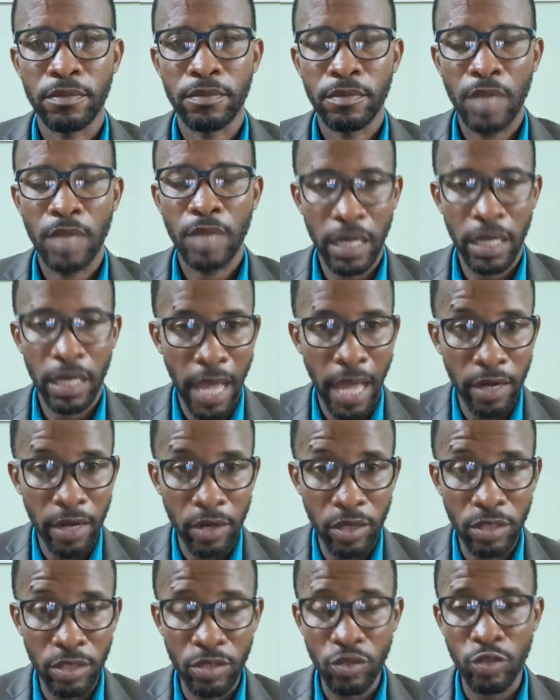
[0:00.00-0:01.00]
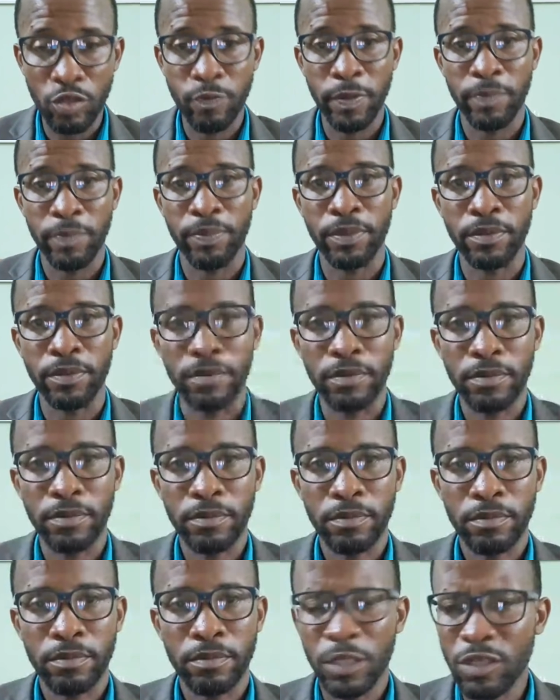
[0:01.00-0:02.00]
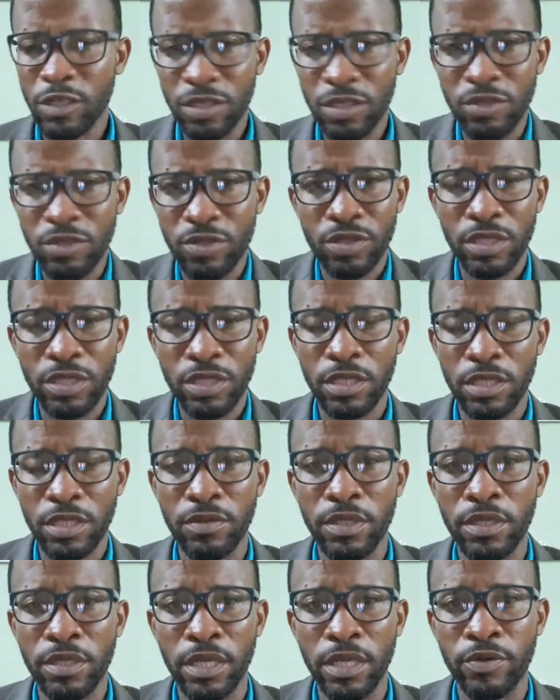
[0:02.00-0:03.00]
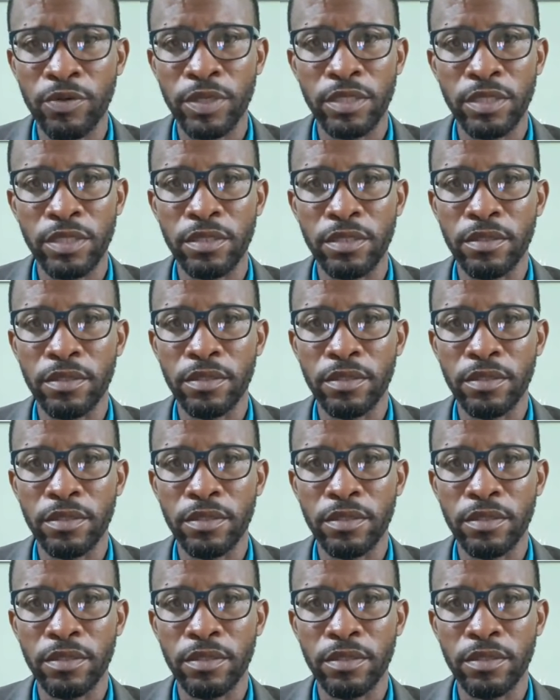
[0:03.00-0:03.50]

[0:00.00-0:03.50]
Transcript: And I'm not on those people. They just throw things out there like crazy.